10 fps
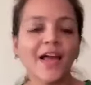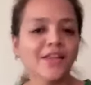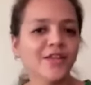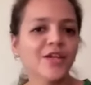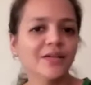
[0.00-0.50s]

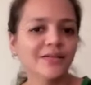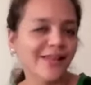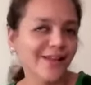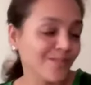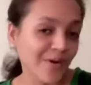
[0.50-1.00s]
And they,
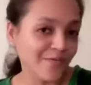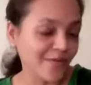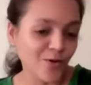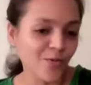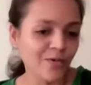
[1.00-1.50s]
like my
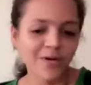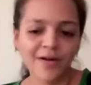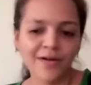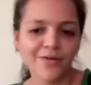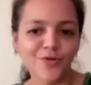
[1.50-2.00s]
fellow
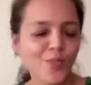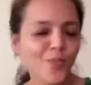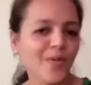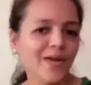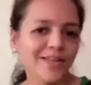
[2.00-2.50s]

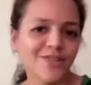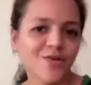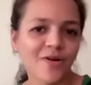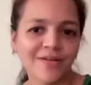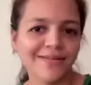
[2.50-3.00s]
roommates
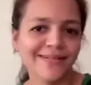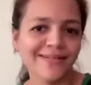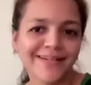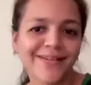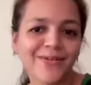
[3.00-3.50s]
or,
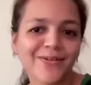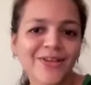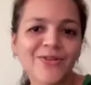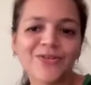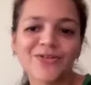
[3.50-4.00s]

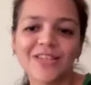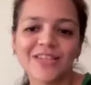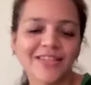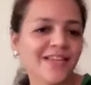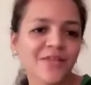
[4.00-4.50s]
they used to
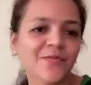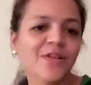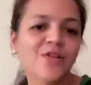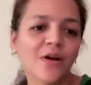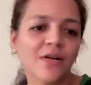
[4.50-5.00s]
just say that
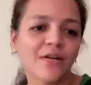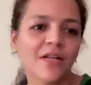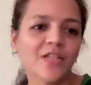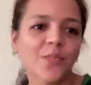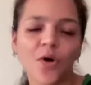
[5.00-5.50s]
we'll not
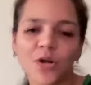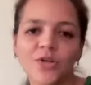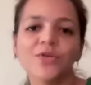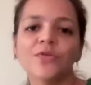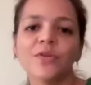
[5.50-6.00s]
respond
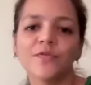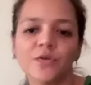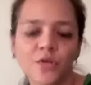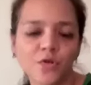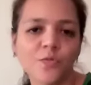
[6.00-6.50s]
to you if
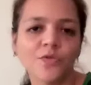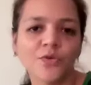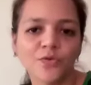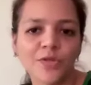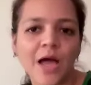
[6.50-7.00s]
you'll
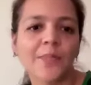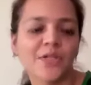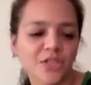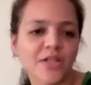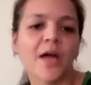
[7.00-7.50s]
use aap
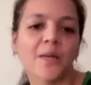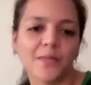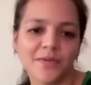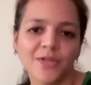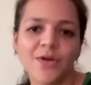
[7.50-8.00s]
and
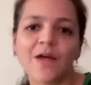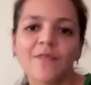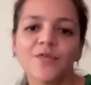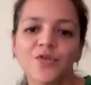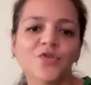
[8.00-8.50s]
janab. You
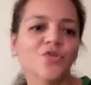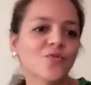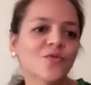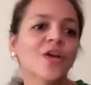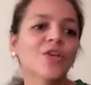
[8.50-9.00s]
have to use
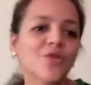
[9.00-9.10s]
tu.